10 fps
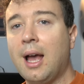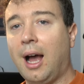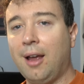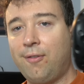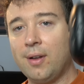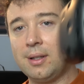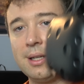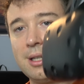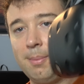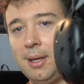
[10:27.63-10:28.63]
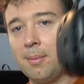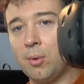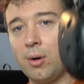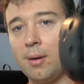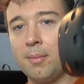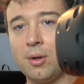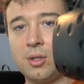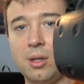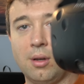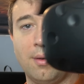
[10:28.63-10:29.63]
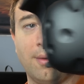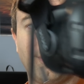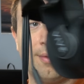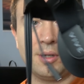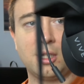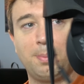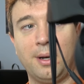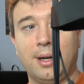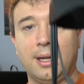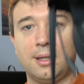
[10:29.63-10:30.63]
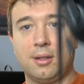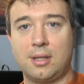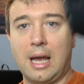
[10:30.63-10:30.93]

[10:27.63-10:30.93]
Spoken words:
I felt it to be a more immersive experience